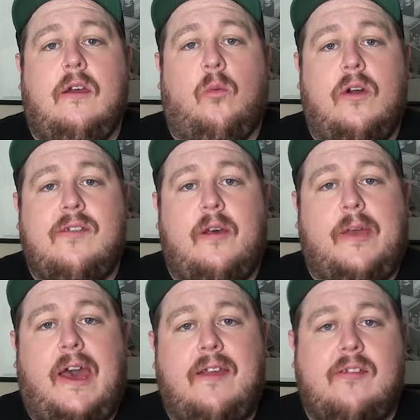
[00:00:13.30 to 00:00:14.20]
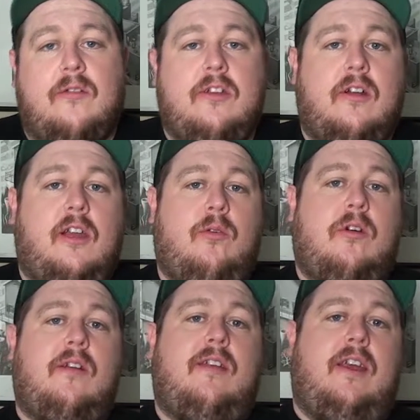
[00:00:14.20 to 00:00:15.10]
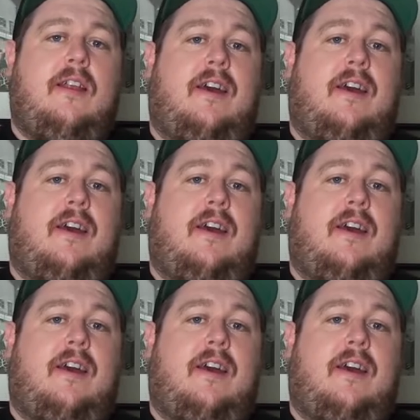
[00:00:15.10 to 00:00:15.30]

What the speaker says: What's up, guys? So during quarantine,